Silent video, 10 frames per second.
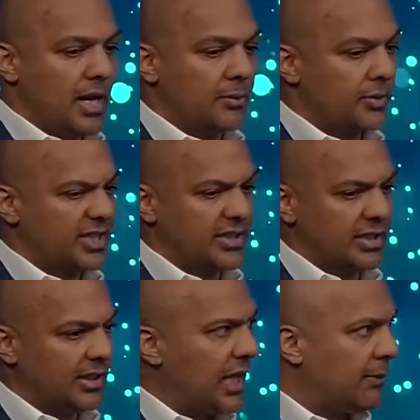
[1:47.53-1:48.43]

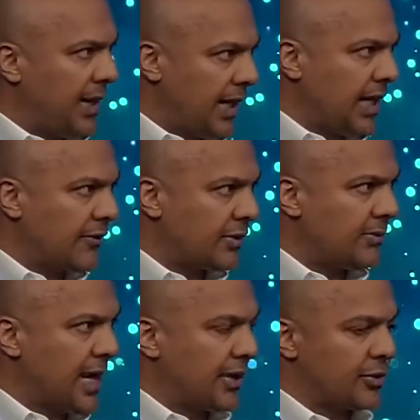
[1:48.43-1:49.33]
persistent leg pain after
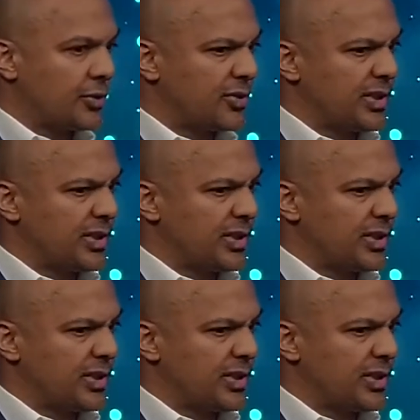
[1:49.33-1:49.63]
back surgery.